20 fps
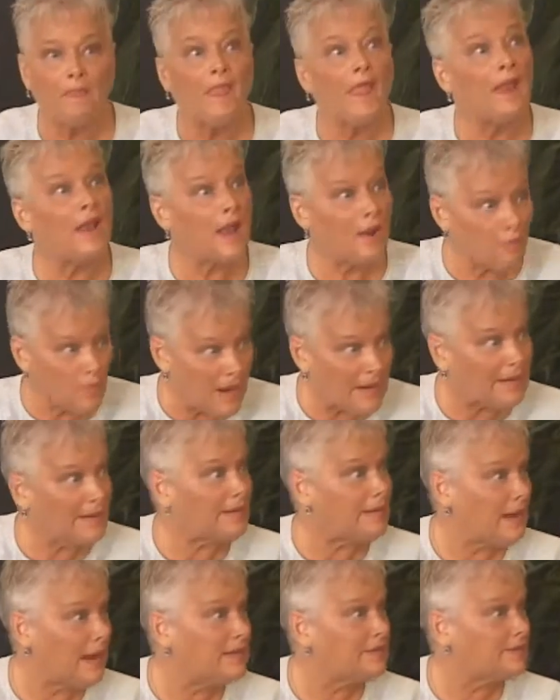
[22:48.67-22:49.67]
And I
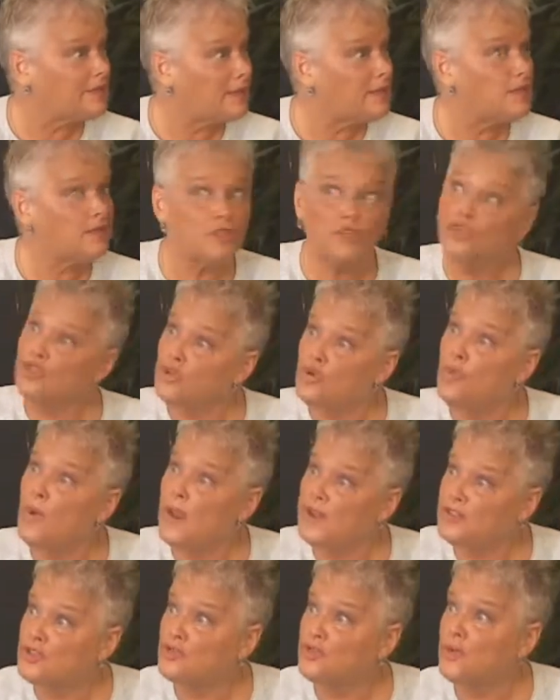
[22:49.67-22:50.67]
recognize that it's a
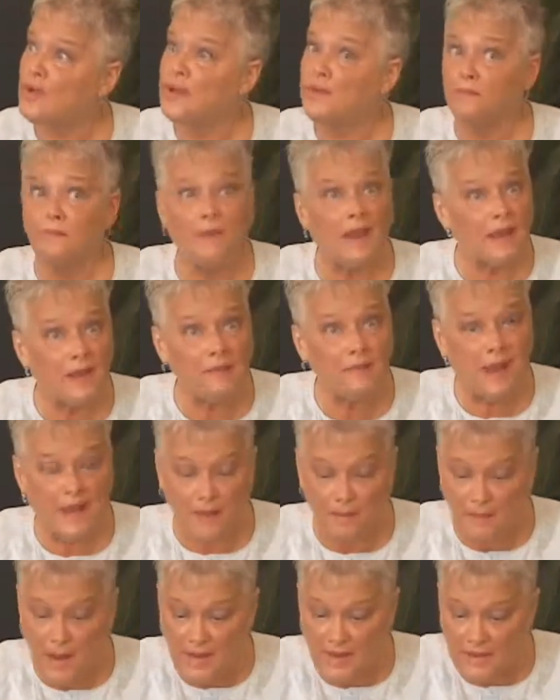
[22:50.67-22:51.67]
two-way street many,
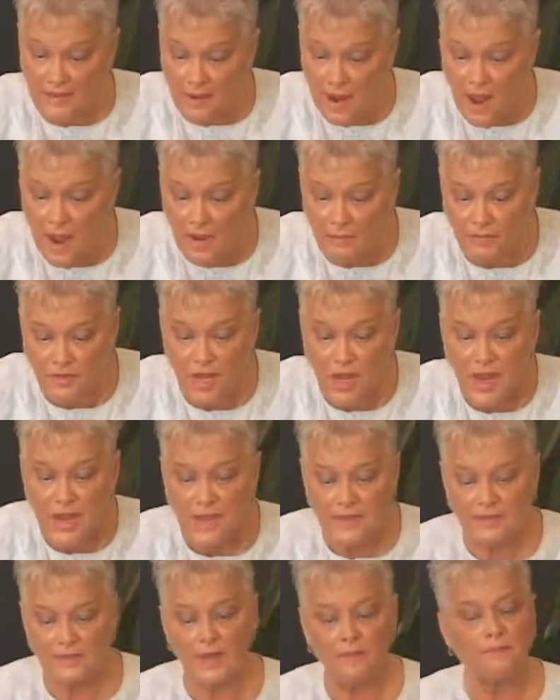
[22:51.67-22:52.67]
many, many times.
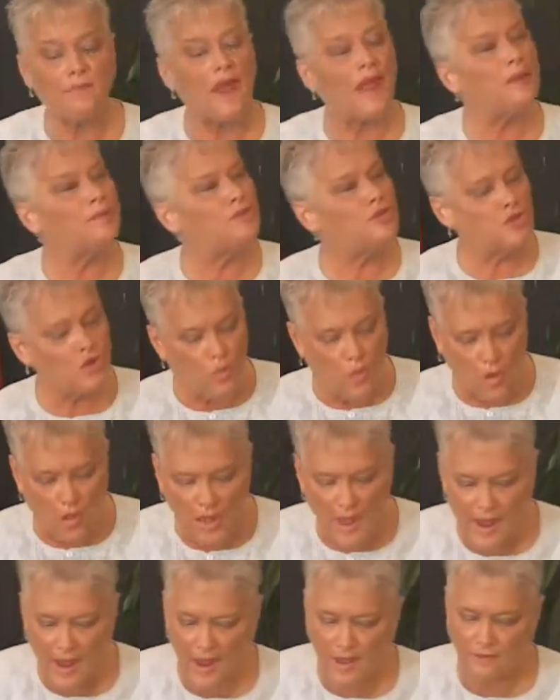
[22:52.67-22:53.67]
Sometimes we will
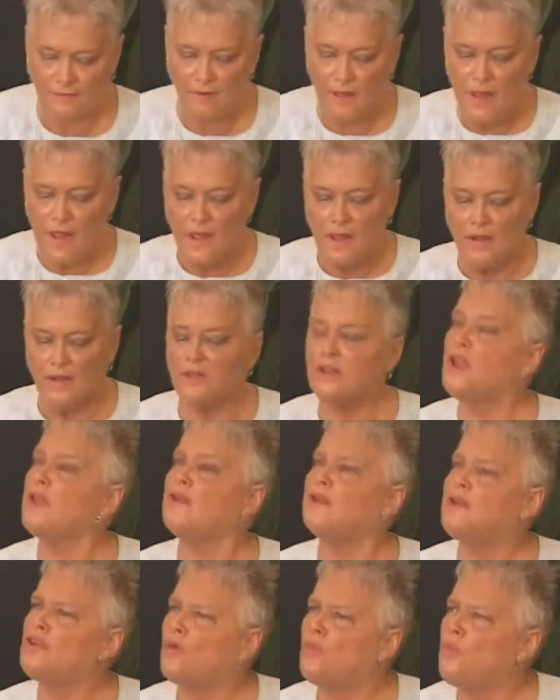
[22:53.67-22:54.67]
have
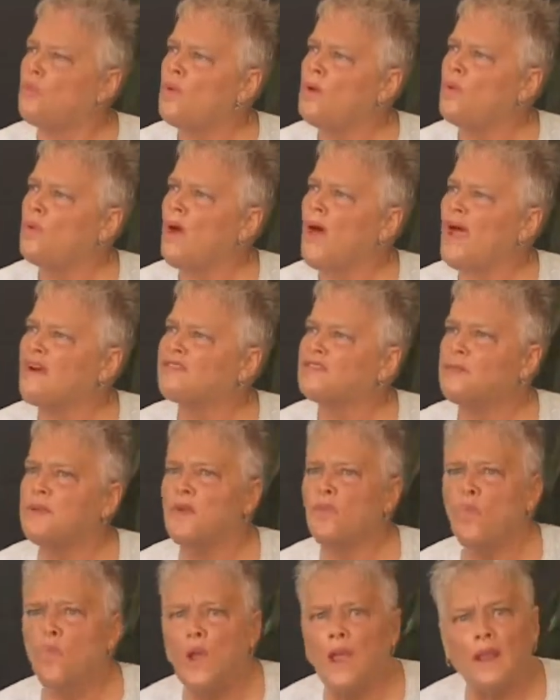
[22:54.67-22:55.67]
to
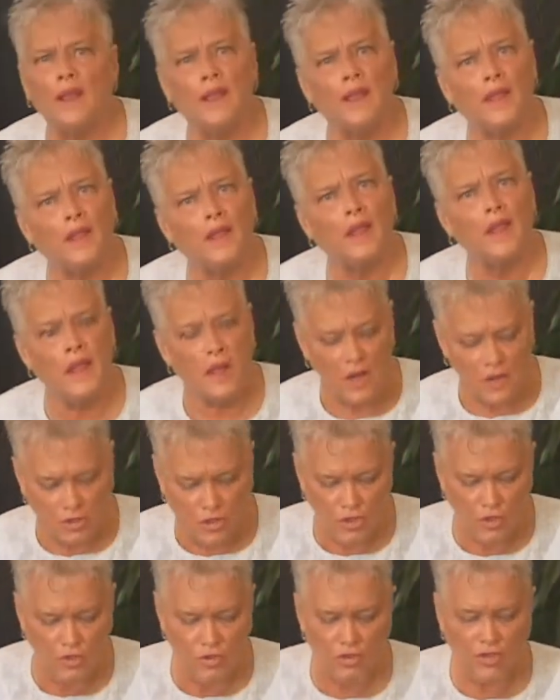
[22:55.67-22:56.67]
be willing
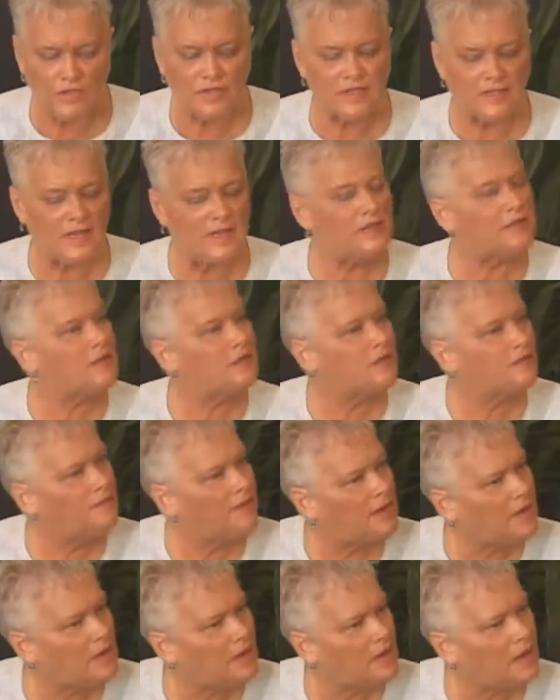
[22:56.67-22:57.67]
to see the
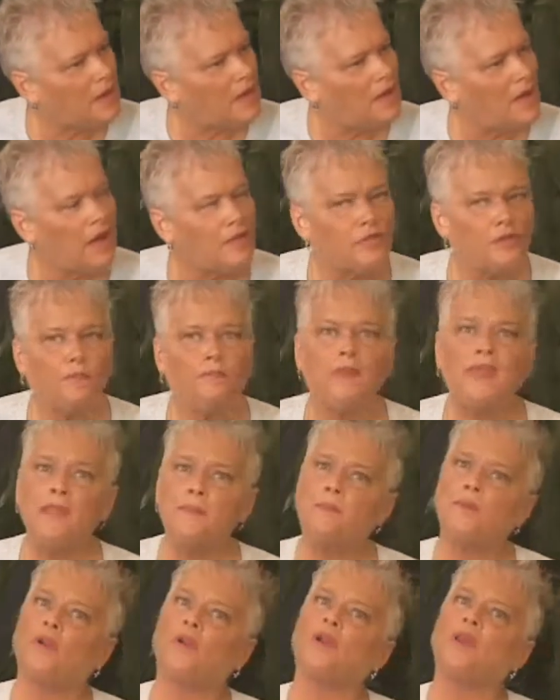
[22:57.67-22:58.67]
divinity in other
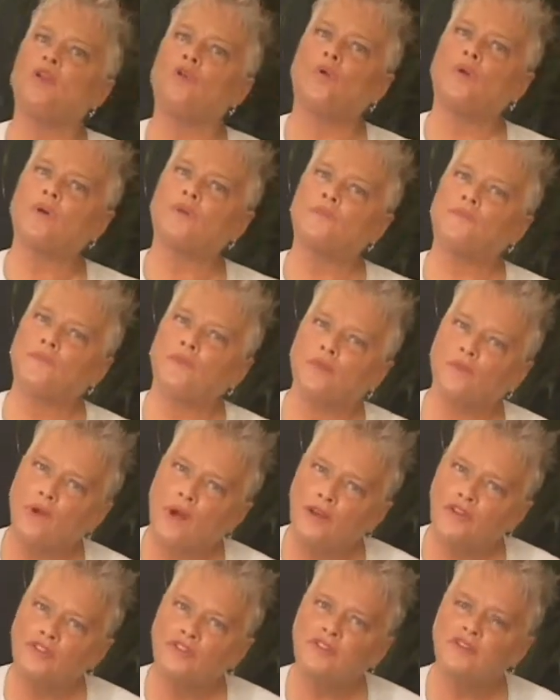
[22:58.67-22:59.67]
people in order for
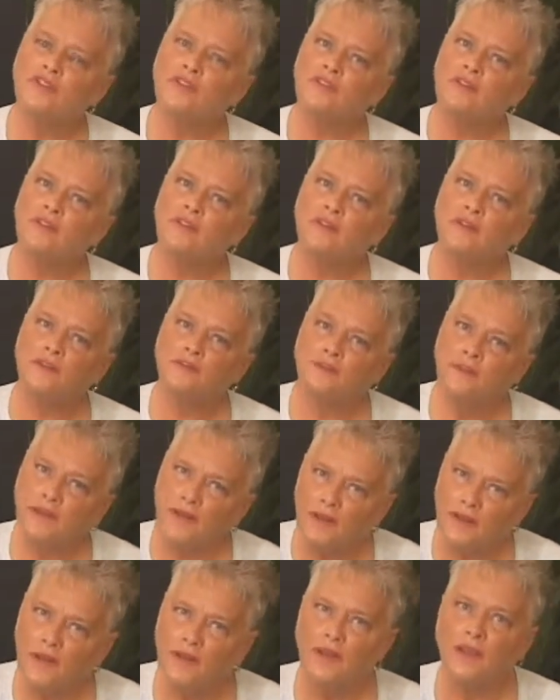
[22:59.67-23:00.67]
us to see the
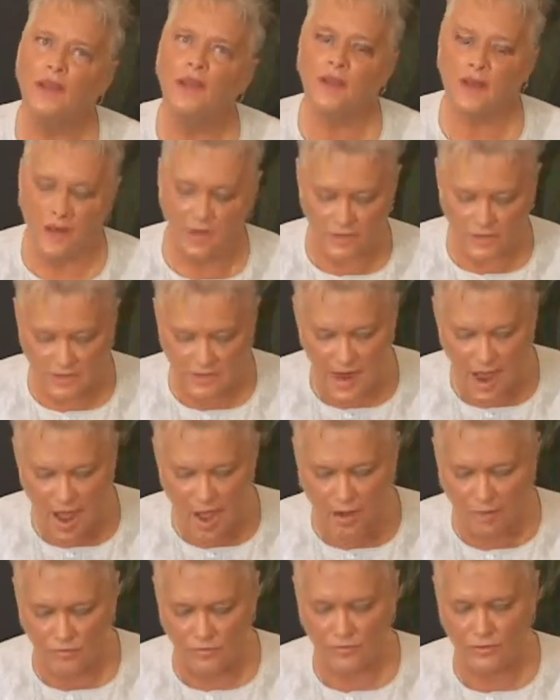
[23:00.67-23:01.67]
divinity in
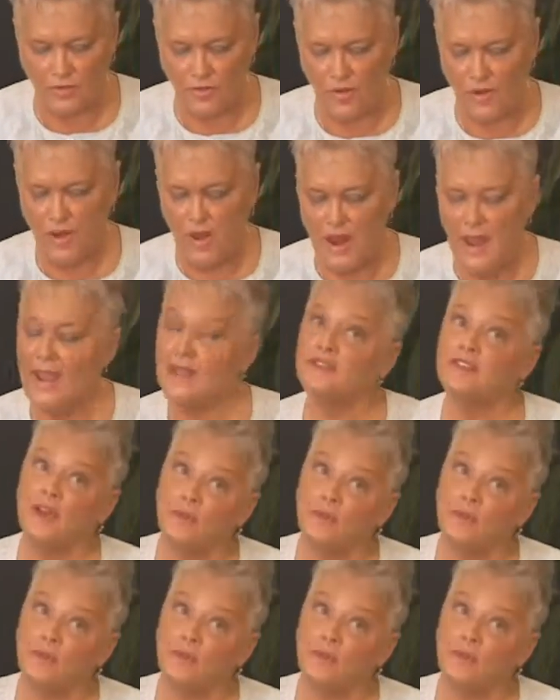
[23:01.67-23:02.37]
ourselves. And